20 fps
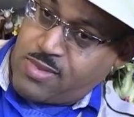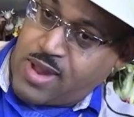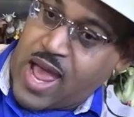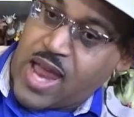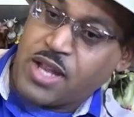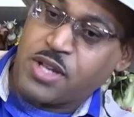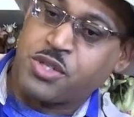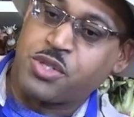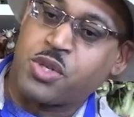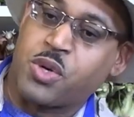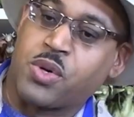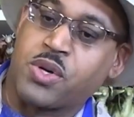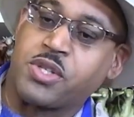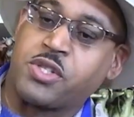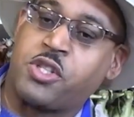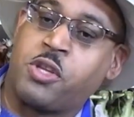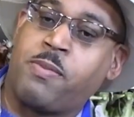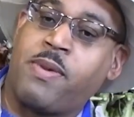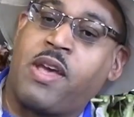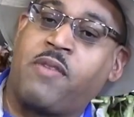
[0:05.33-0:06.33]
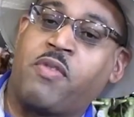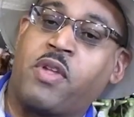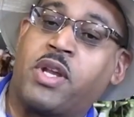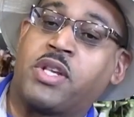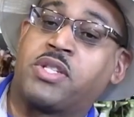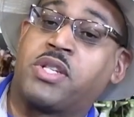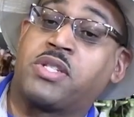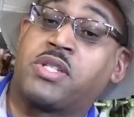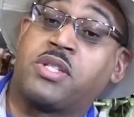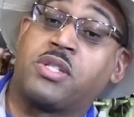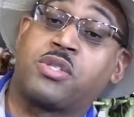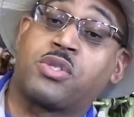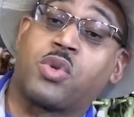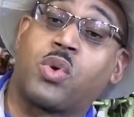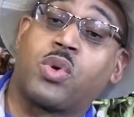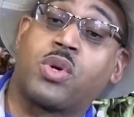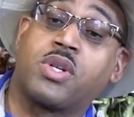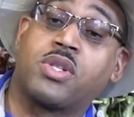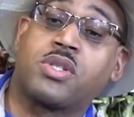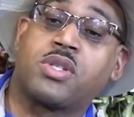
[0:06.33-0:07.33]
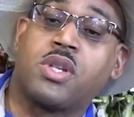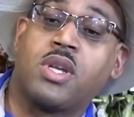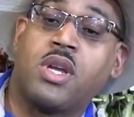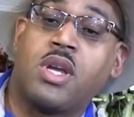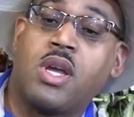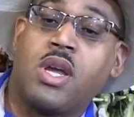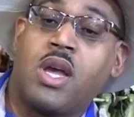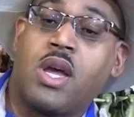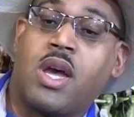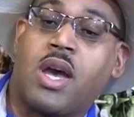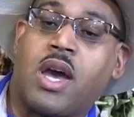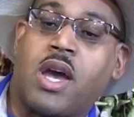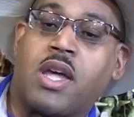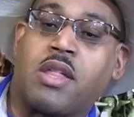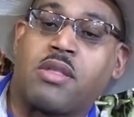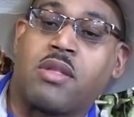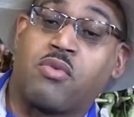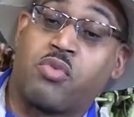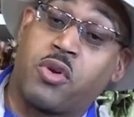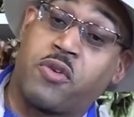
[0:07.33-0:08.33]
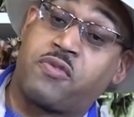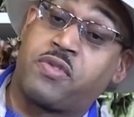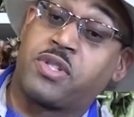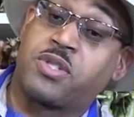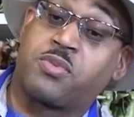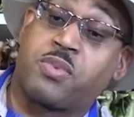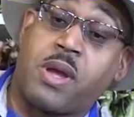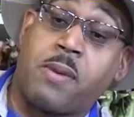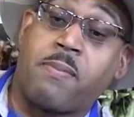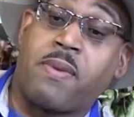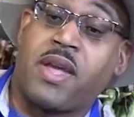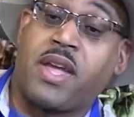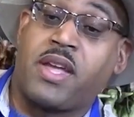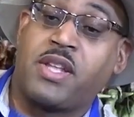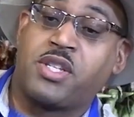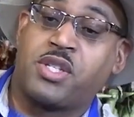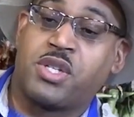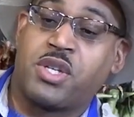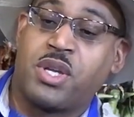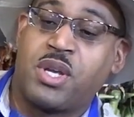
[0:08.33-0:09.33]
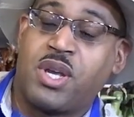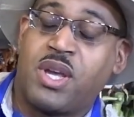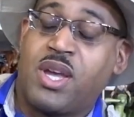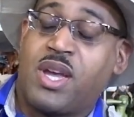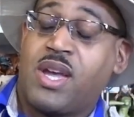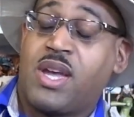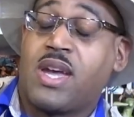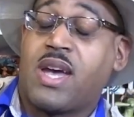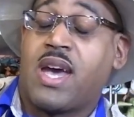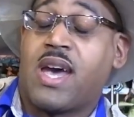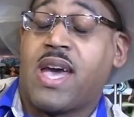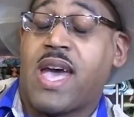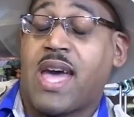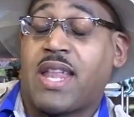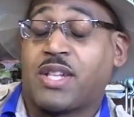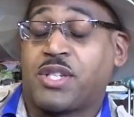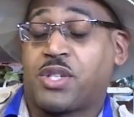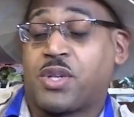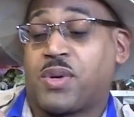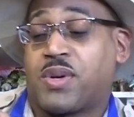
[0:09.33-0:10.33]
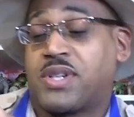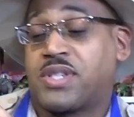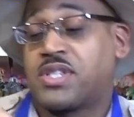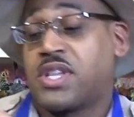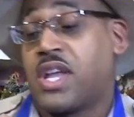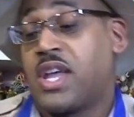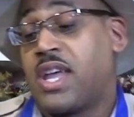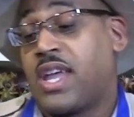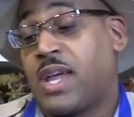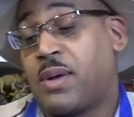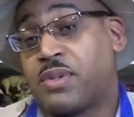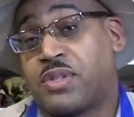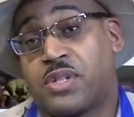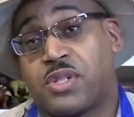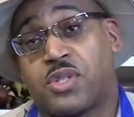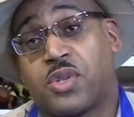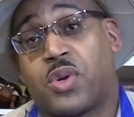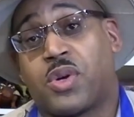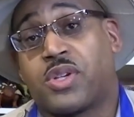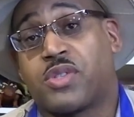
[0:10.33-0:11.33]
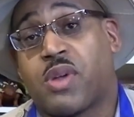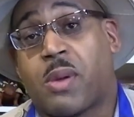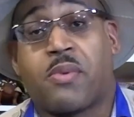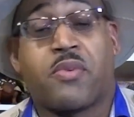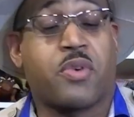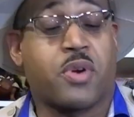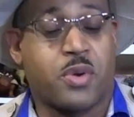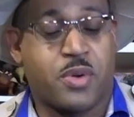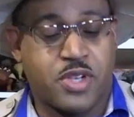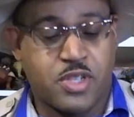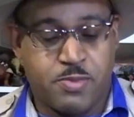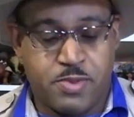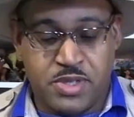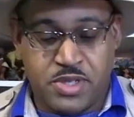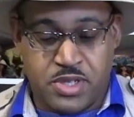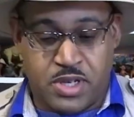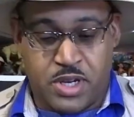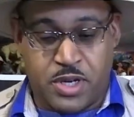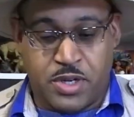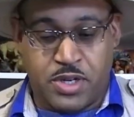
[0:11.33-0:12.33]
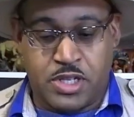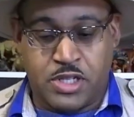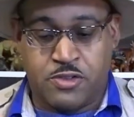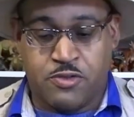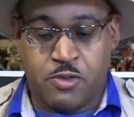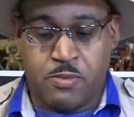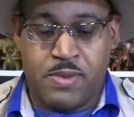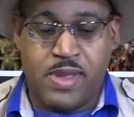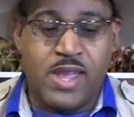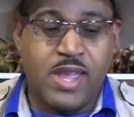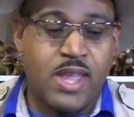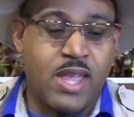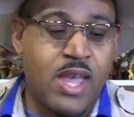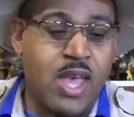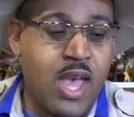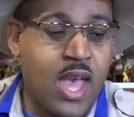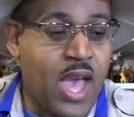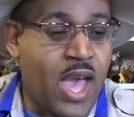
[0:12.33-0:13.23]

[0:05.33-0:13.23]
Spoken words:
Allosaurus. You may have noticed this in stores. It's a ruthless rampage Allosaurus. It was in stores right before Christmas, and here it is for me.